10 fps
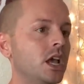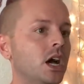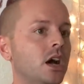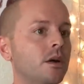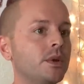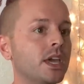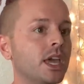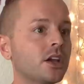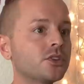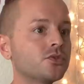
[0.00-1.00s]
I
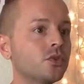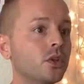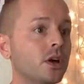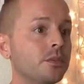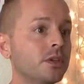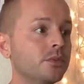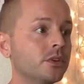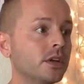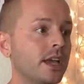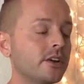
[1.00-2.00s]
can't control how
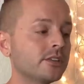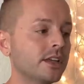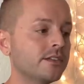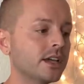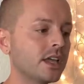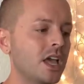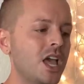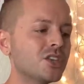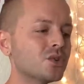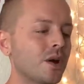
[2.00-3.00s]
people, again, are living.
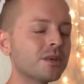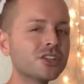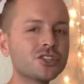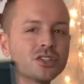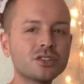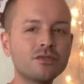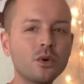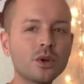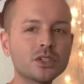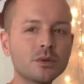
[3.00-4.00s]
So I'm going to just
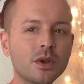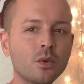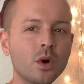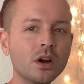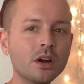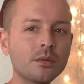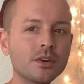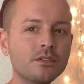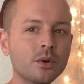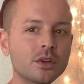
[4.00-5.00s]
focus on my work. I'm
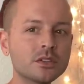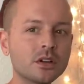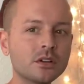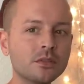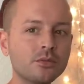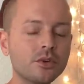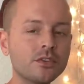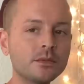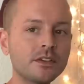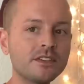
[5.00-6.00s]
going to focus on
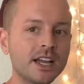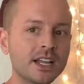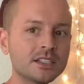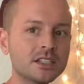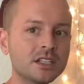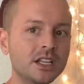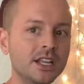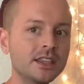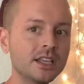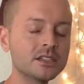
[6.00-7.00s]
improving my finances,
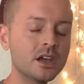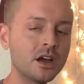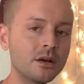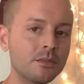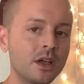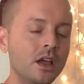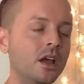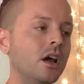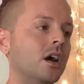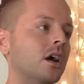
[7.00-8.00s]
cleaning things up,
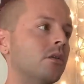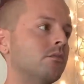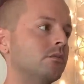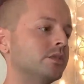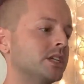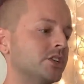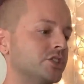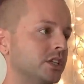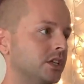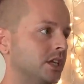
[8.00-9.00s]

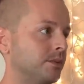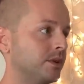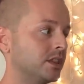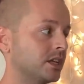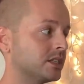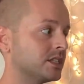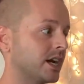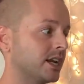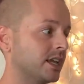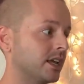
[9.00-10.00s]
potentially keeping things
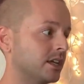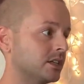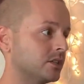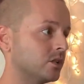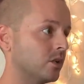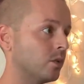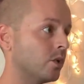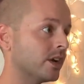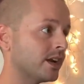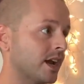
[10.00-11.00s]
tidy and
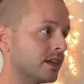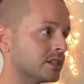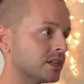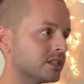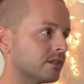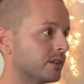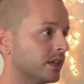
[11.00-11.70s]
organized, because I feel